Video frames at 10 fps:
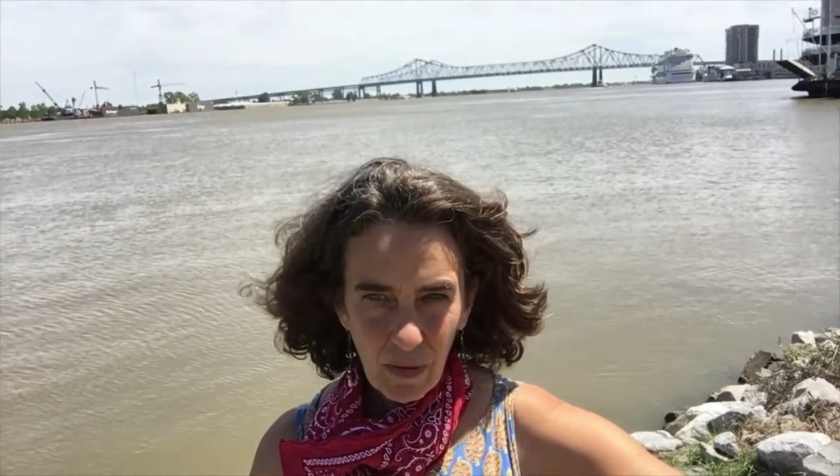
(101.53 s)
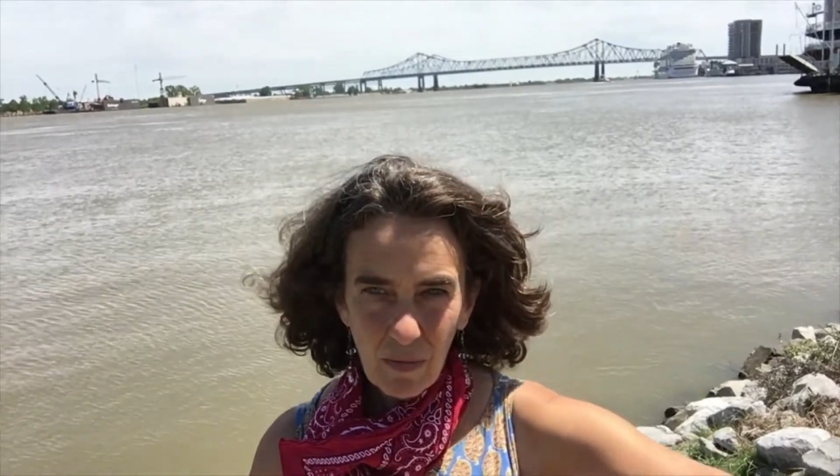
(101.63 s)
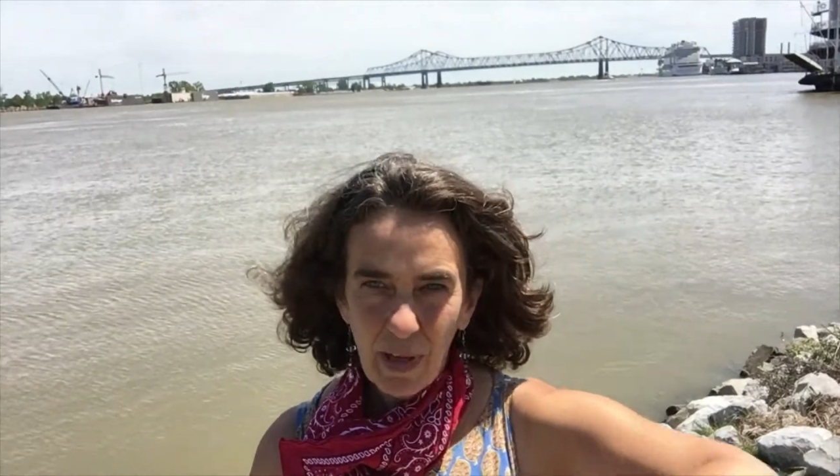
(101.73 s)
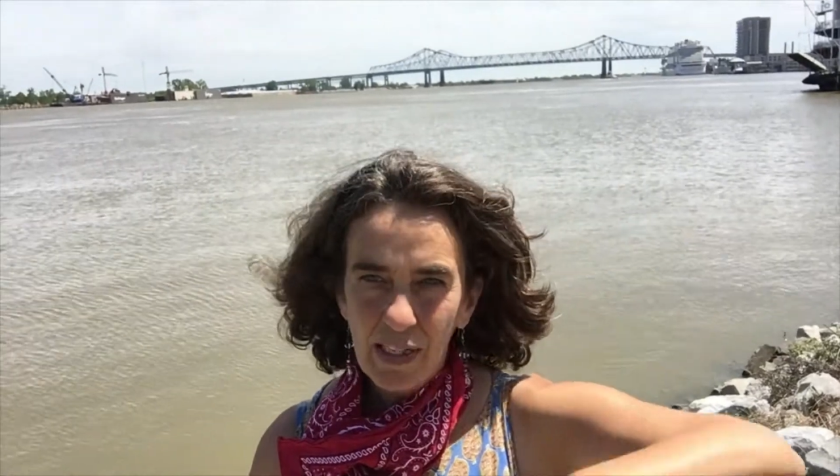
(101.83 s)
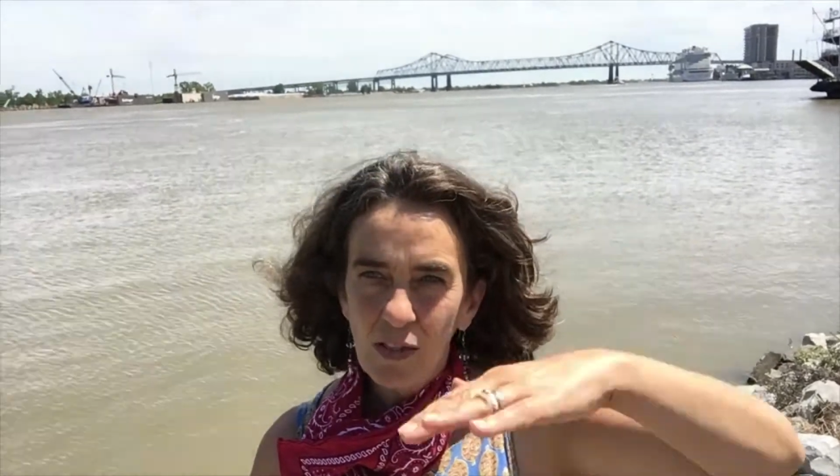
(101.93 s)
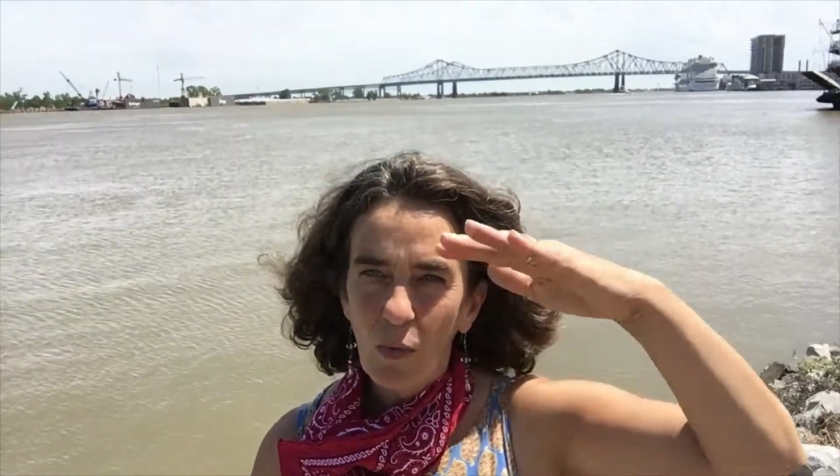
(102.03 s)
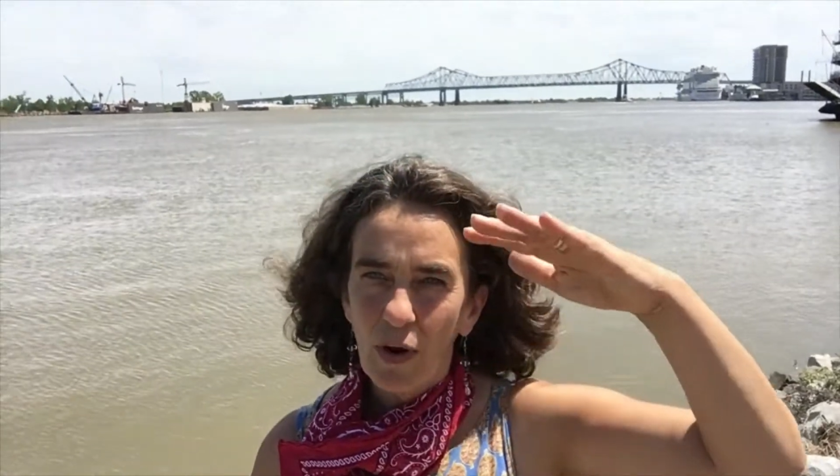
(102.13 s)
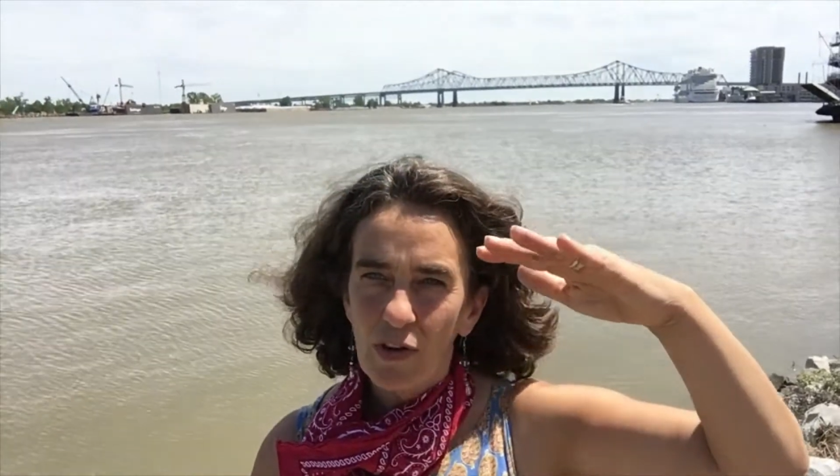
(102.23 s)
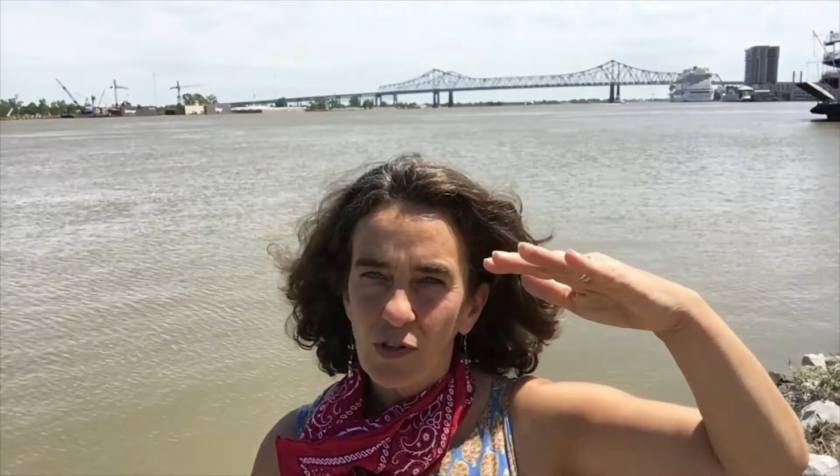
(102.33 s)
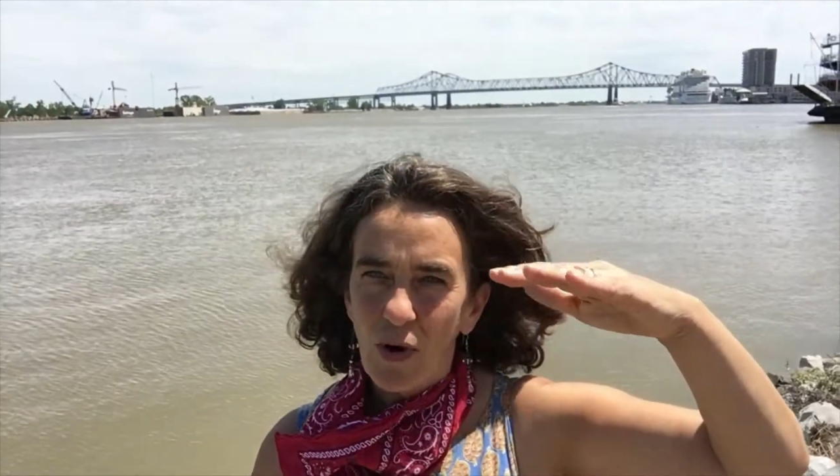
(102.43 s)
makes the
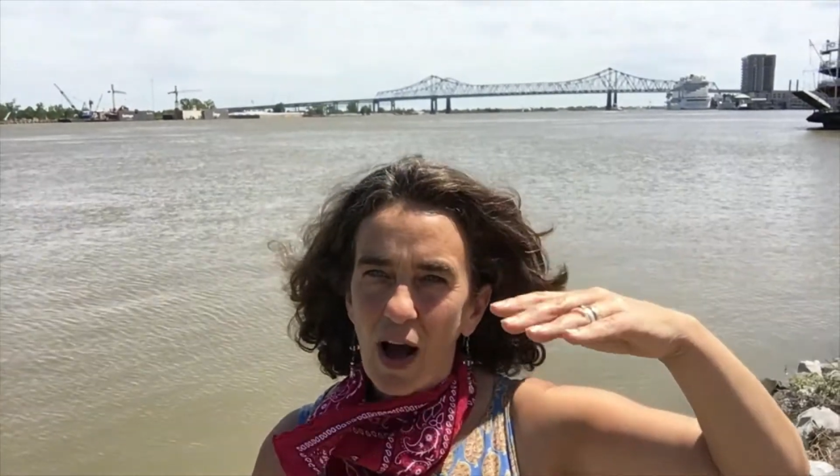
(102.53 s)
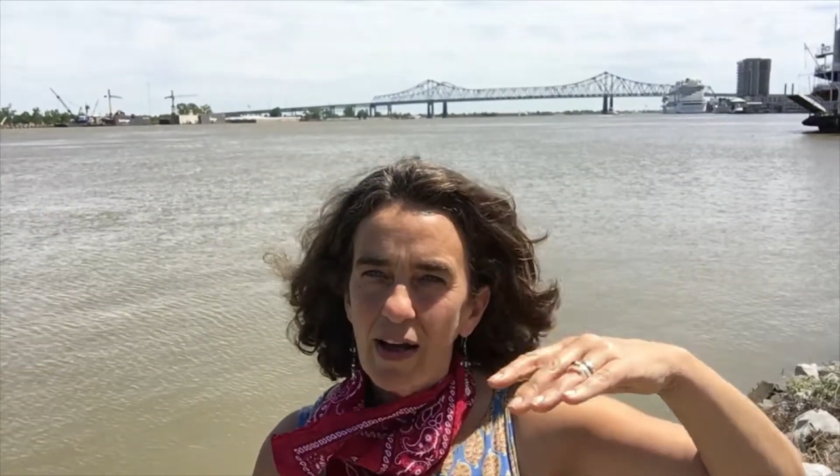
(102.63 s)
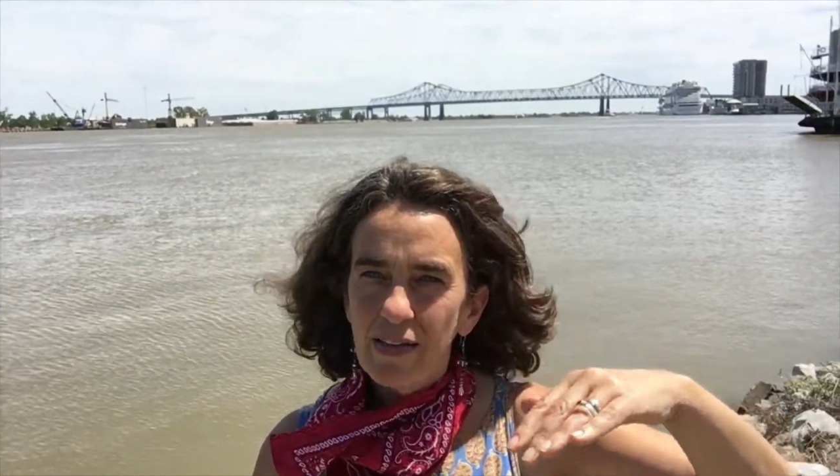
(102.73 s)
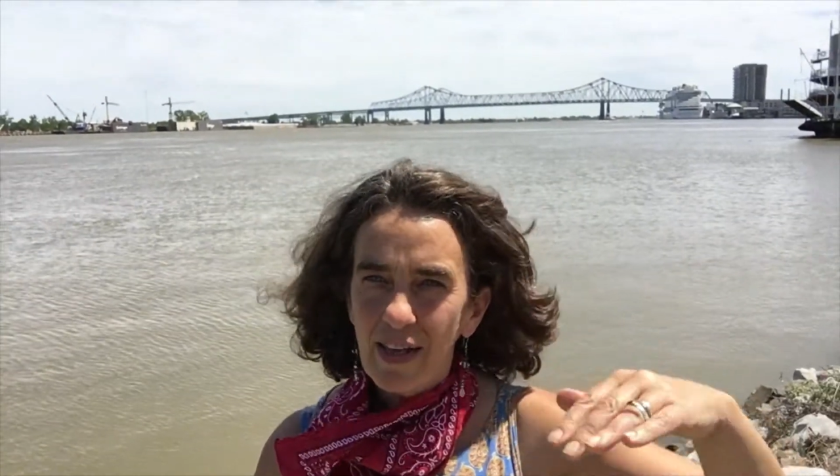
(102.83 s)
waters rise